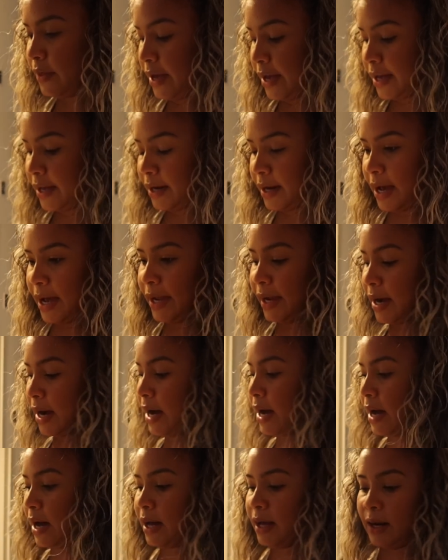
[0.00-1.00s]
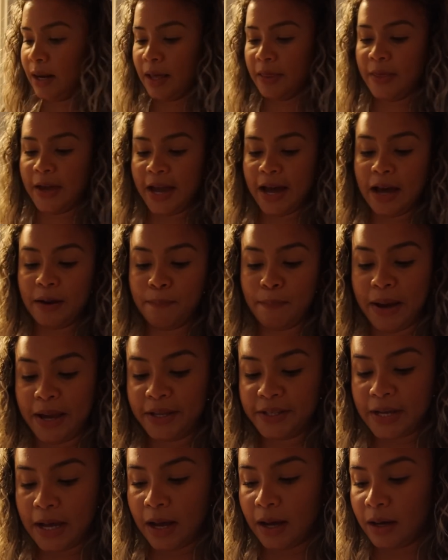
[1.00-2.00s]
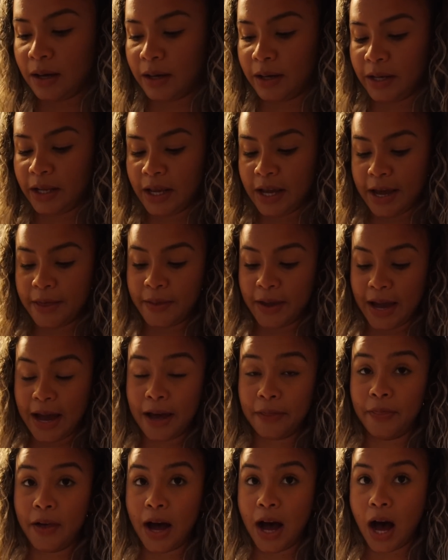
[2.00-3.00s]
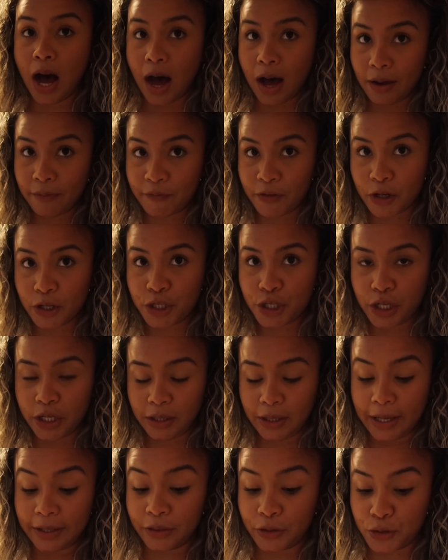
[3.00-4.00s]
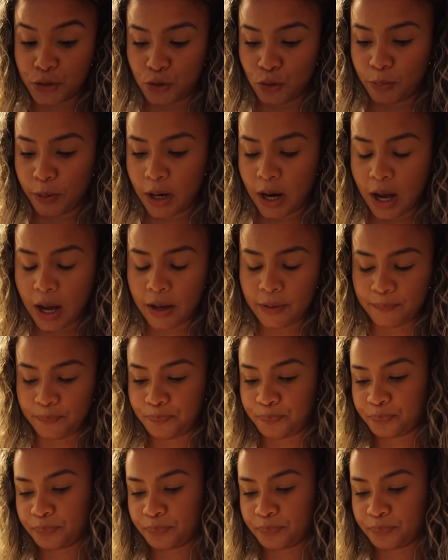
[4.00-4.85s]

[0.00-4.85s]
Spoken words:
Then I got, they had Mike's Hot Honey, and they had the hot version, like the super hot.